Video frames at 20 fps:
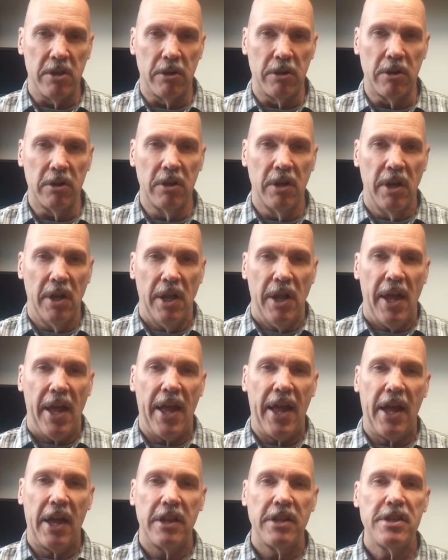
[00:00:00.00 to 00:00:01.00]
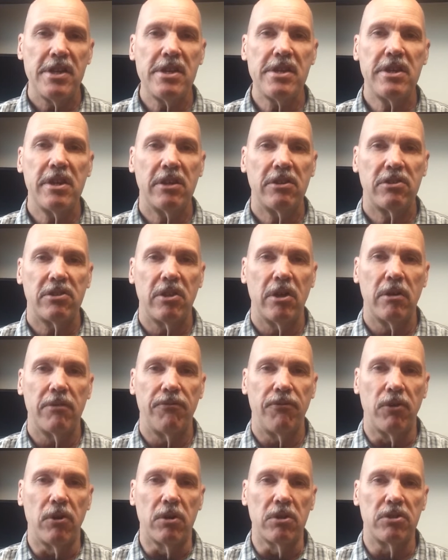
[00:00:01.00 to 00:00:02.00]
Peter and he gets
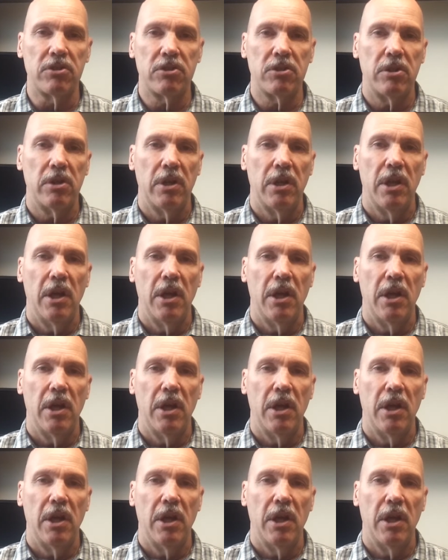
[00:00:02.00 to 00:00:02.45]
there first.